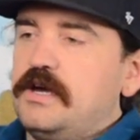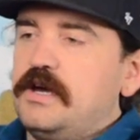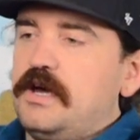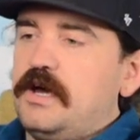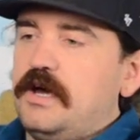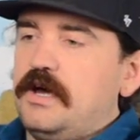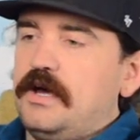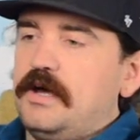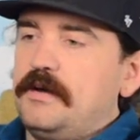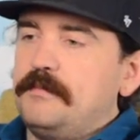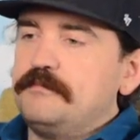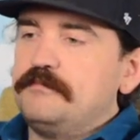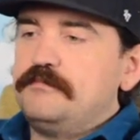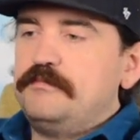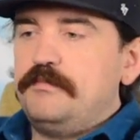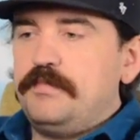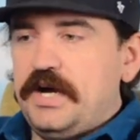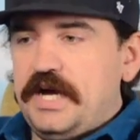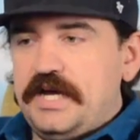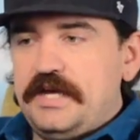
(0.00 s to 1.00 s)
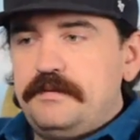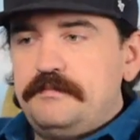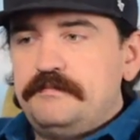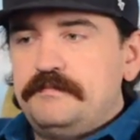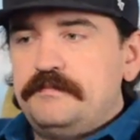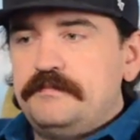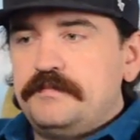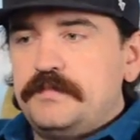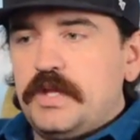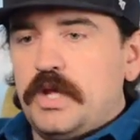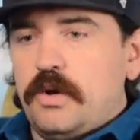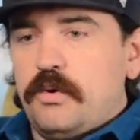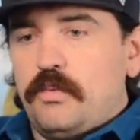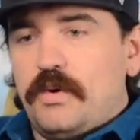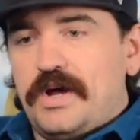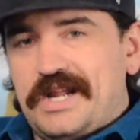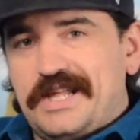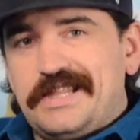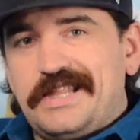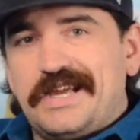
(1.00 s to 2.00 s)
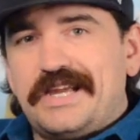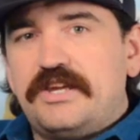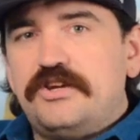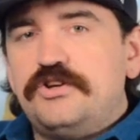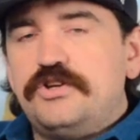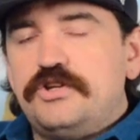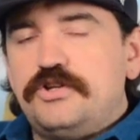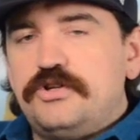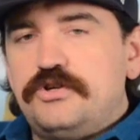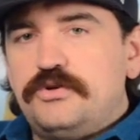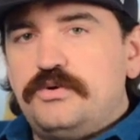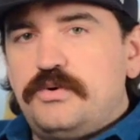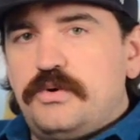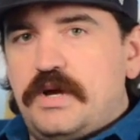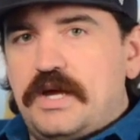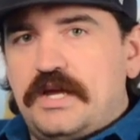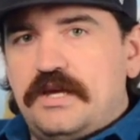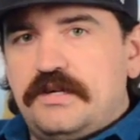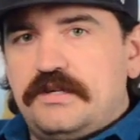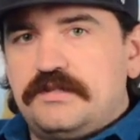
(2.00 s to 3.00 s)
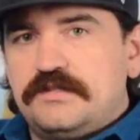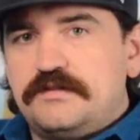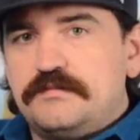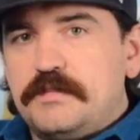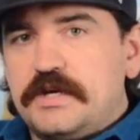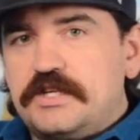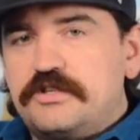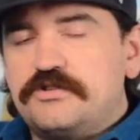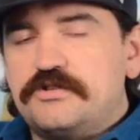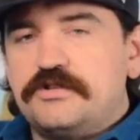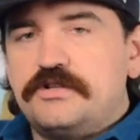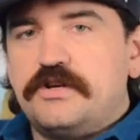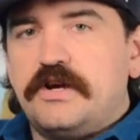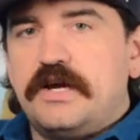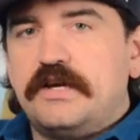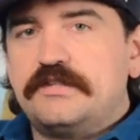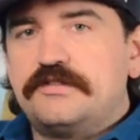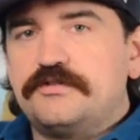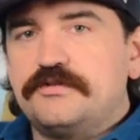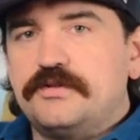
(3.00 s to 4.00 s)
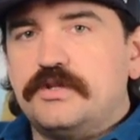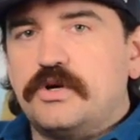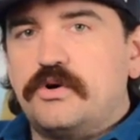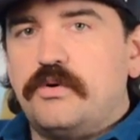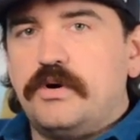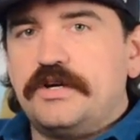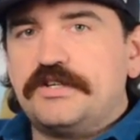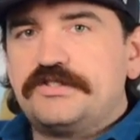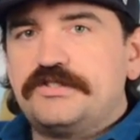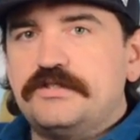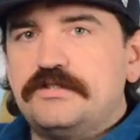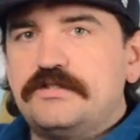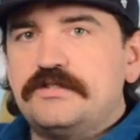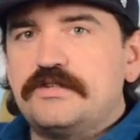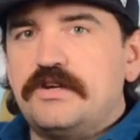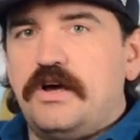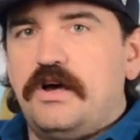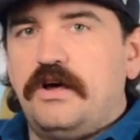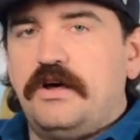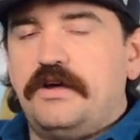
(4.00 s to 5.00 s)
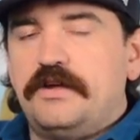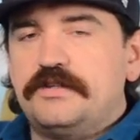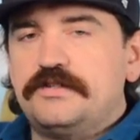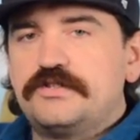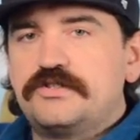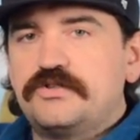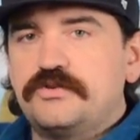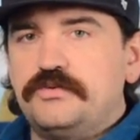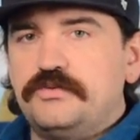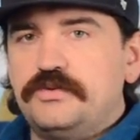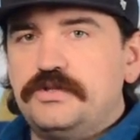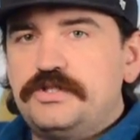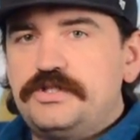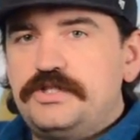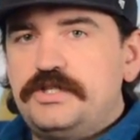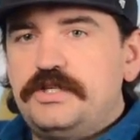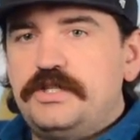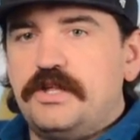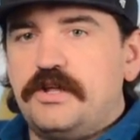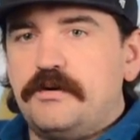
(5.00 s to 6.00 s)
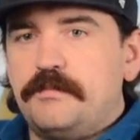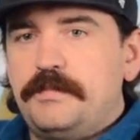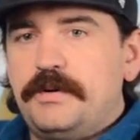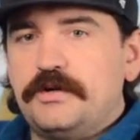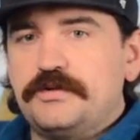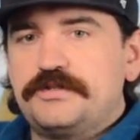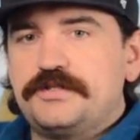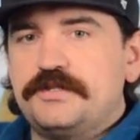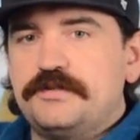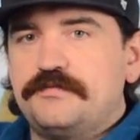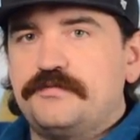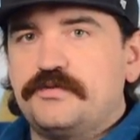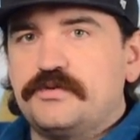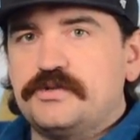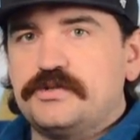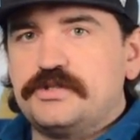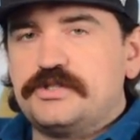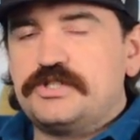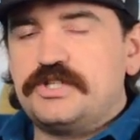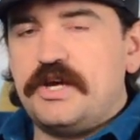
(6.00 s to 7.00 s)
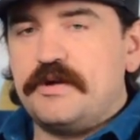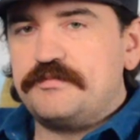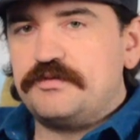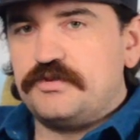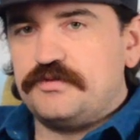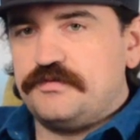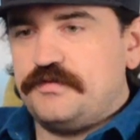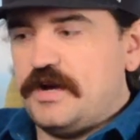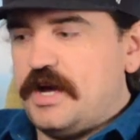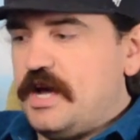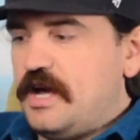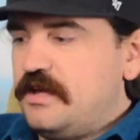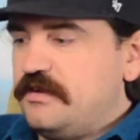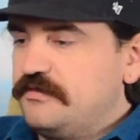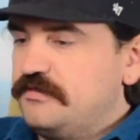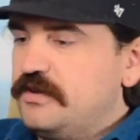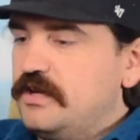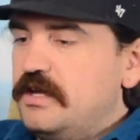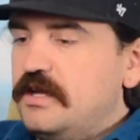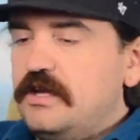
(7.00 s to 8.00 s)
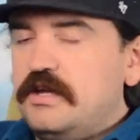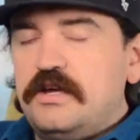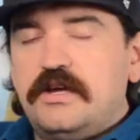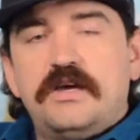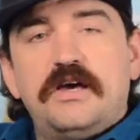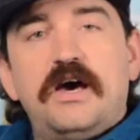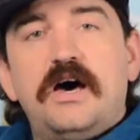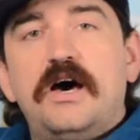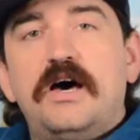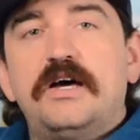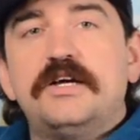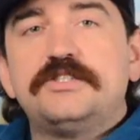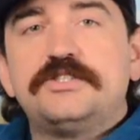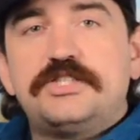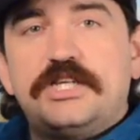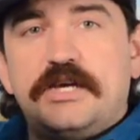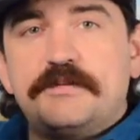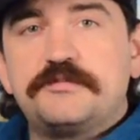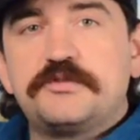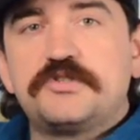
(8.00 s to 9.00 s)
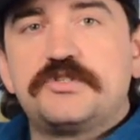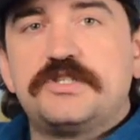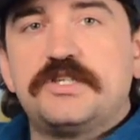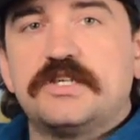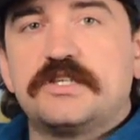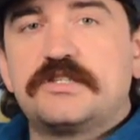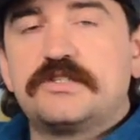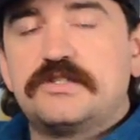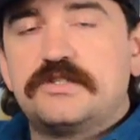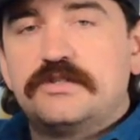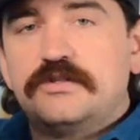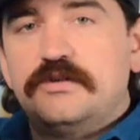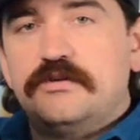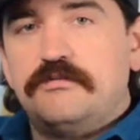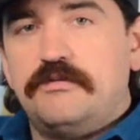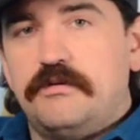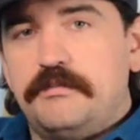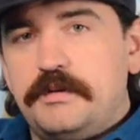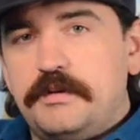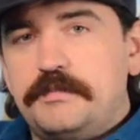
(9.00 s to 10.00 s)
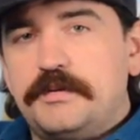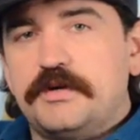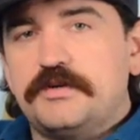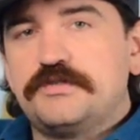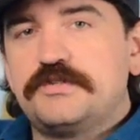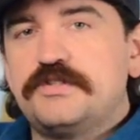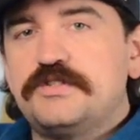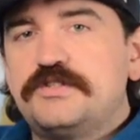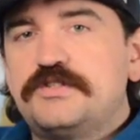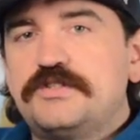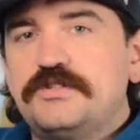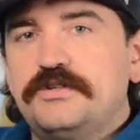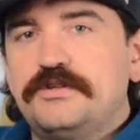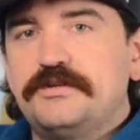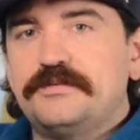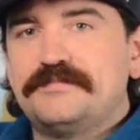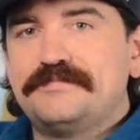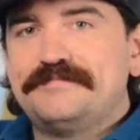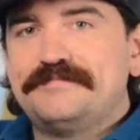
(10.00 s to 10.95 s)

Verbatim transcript: Um, but what I'd like you to do is make sure you're answering the questions on Schoology that are posted for Chapter 5. Uh, chapter 6 will be posted soon.